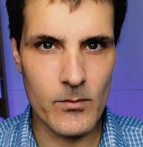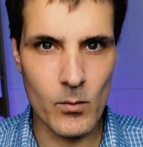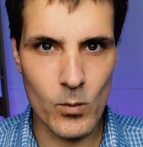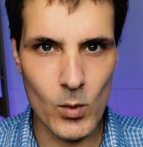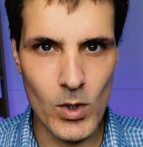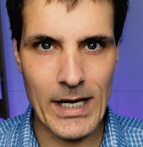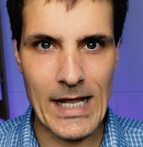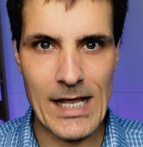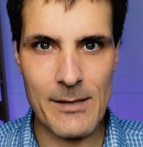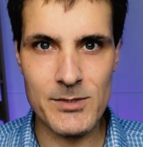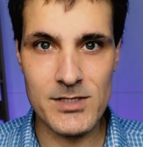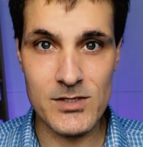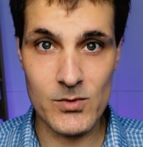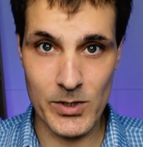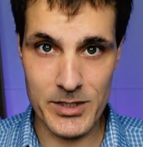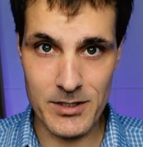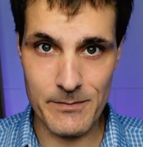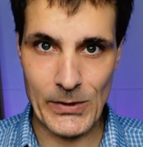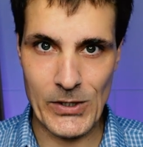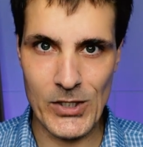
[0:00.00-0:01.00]
what happens
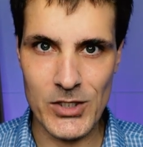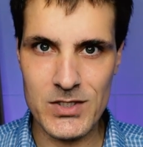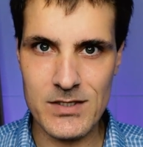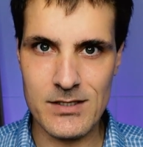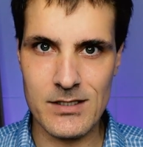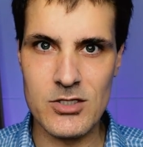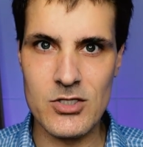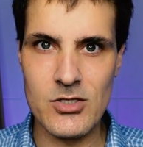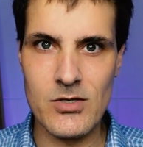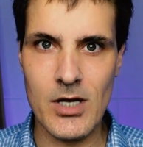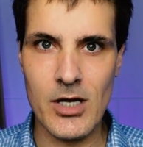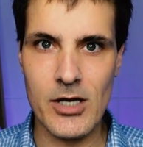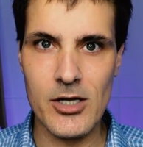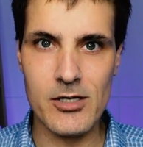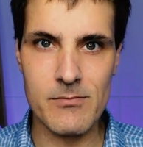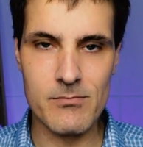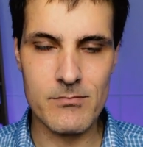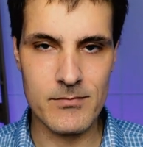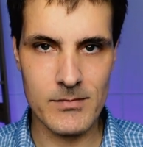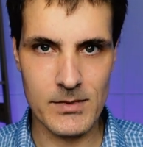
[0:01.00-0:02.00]
when you purchase a new
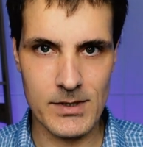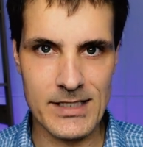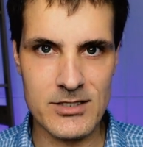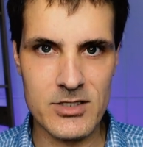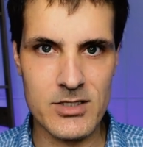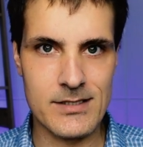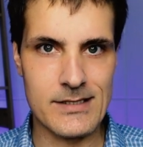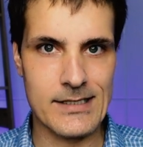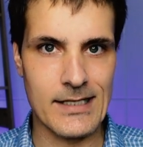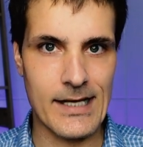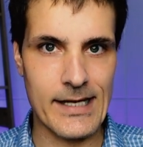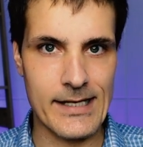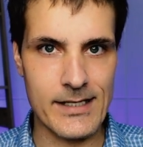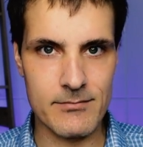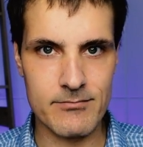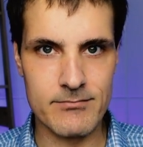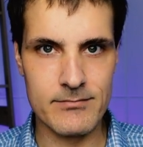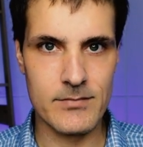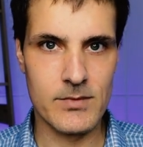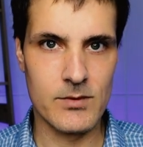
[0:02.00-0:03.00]
home? Let's just
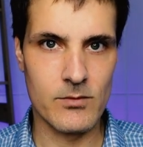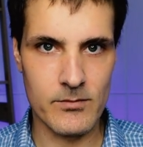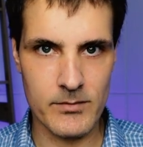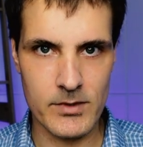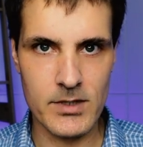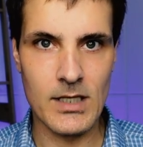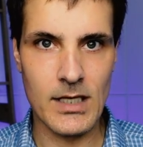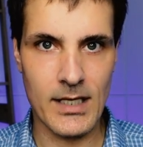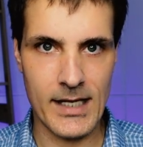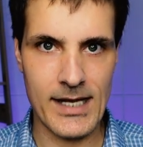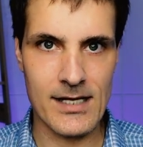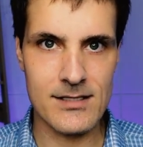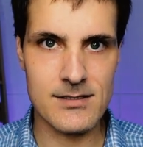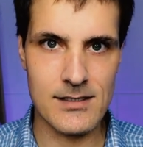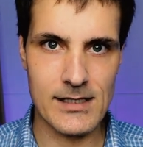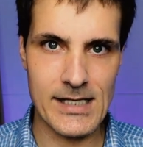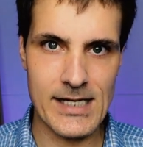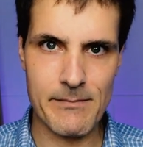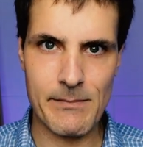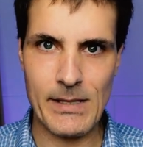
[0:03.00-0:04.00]
say a house
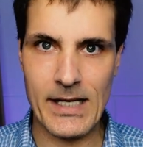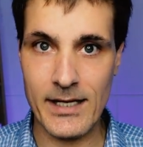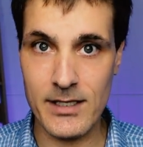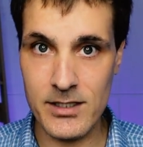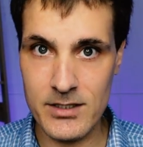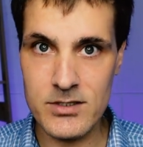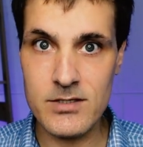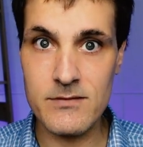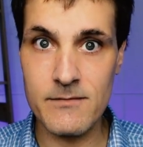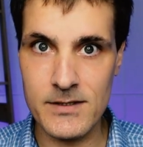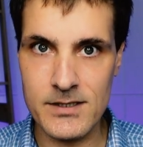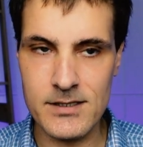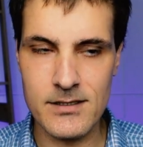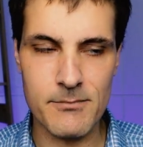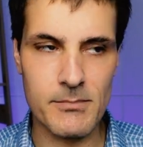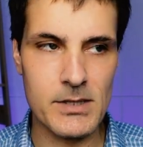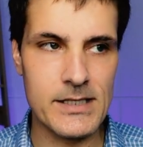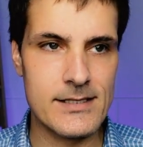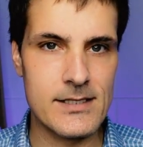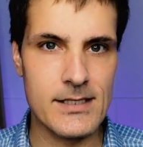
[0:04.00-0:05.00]
and land package for
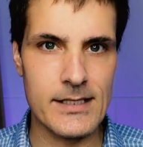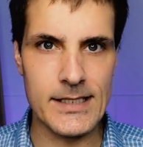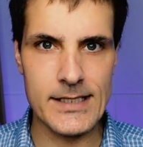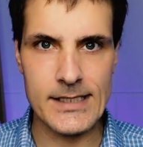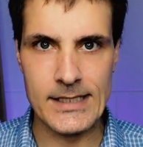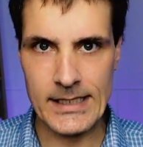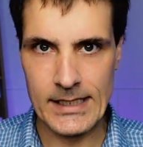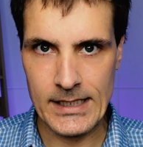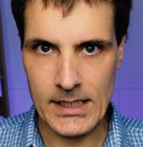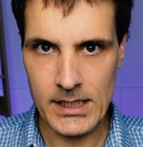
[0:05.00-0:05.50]
simplicity.